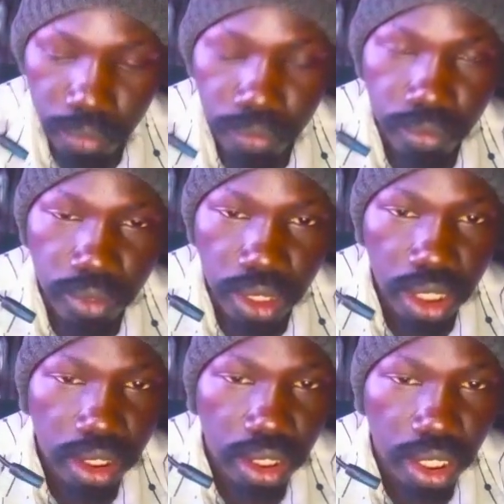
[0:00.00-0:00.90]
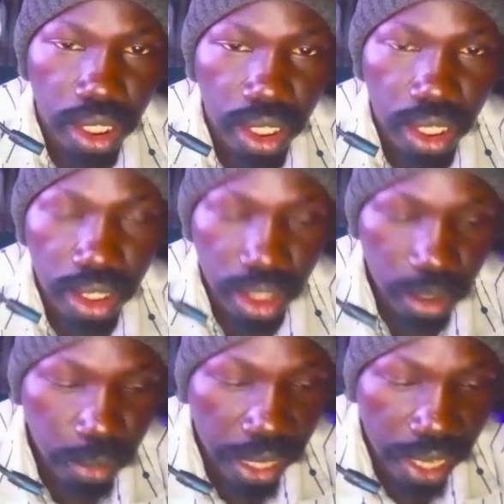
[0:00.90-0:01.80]
just indicate it
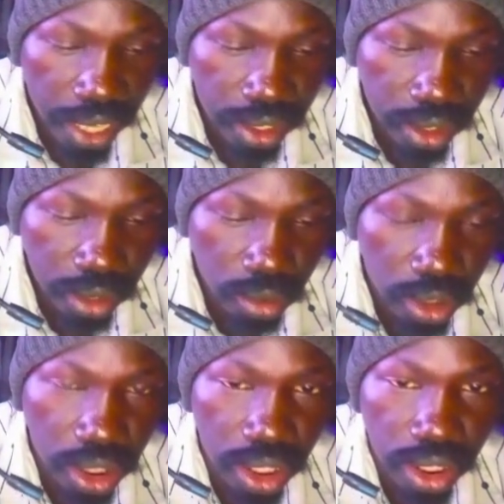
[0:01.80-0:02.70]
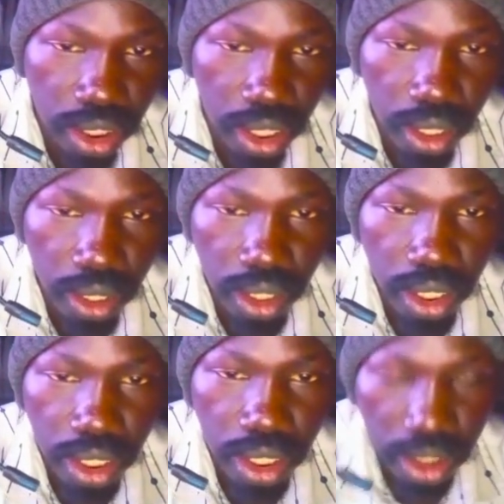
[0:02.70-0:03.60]
by s, which is
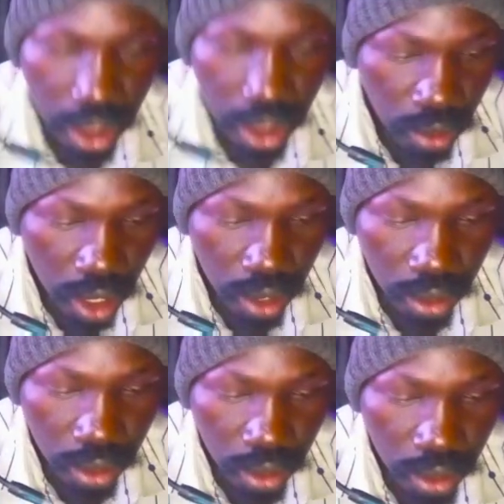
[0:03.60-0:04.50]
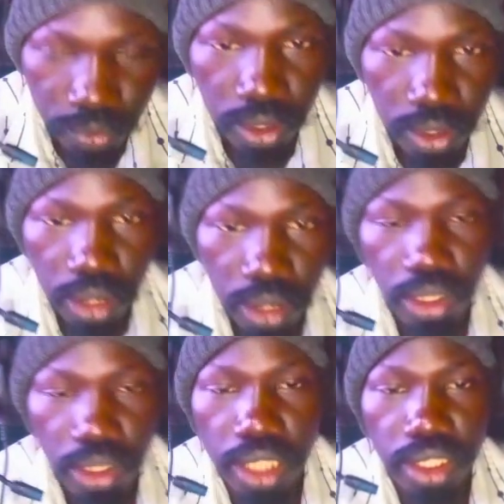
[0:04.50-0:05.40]
singular. We
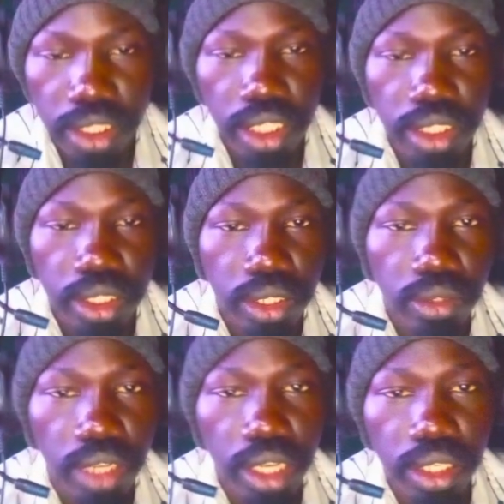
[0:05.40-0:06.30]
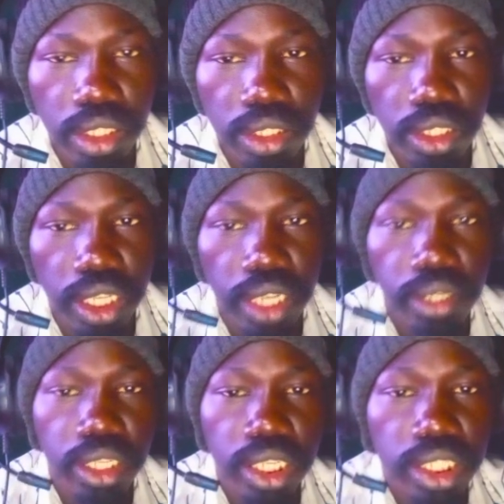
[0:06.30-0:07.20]
can say singular. Okay,
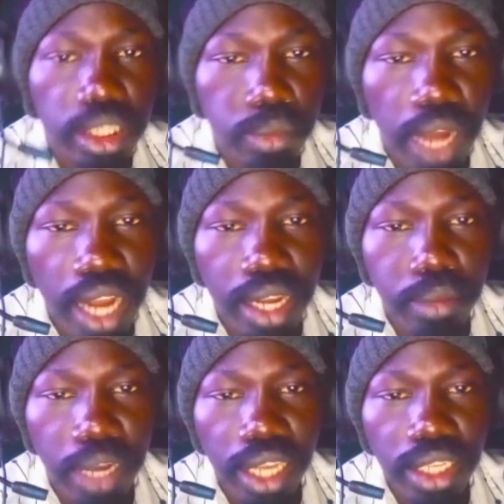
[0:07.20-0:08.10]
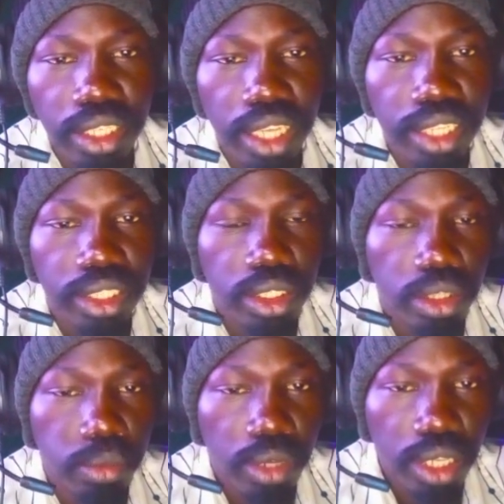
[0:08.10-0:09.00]
Shaba Kamal, that is good
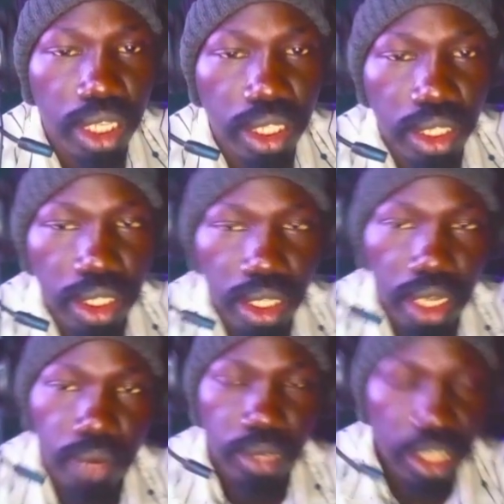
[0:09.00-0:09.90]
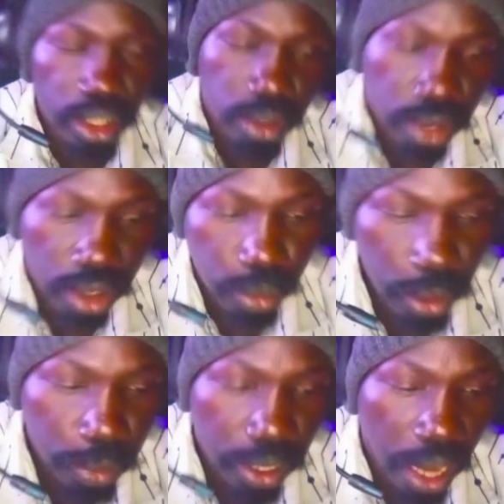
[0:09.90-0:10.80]
morning. When
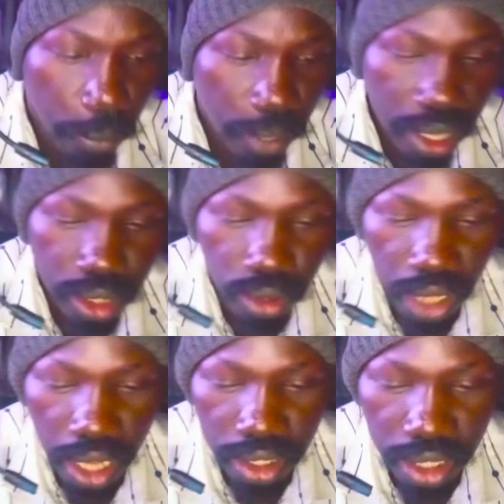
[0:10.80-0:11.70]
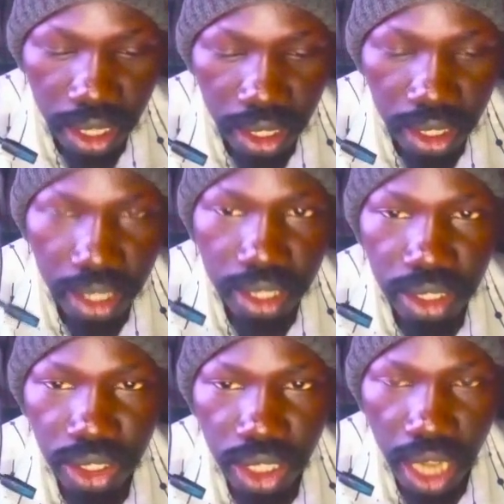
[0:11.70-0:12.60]
people are many, you can say
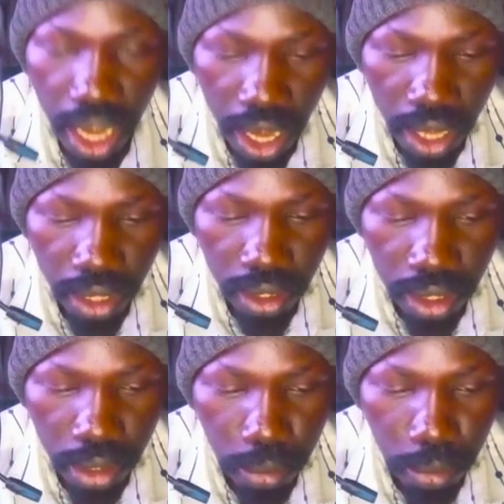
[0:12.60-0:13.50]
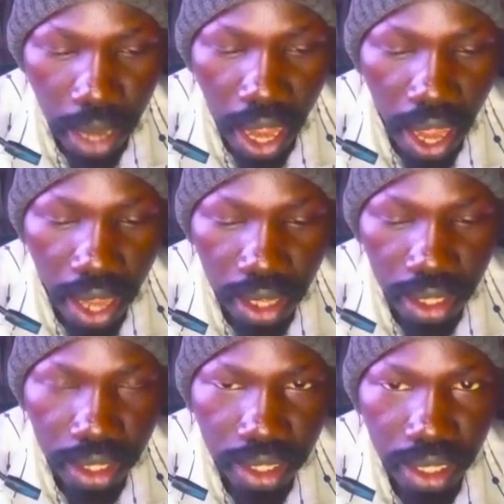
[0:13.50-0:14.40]
Shabak
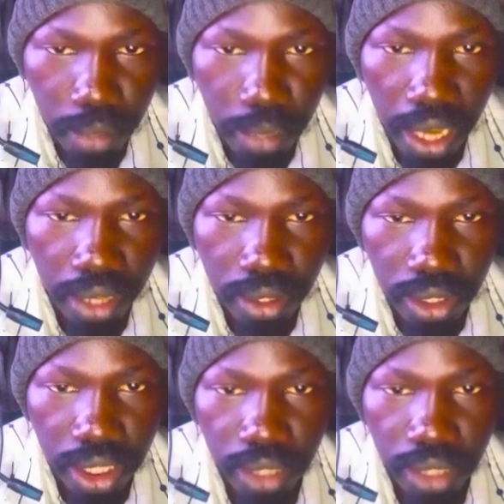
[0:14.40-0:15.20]
Kamal. Okay,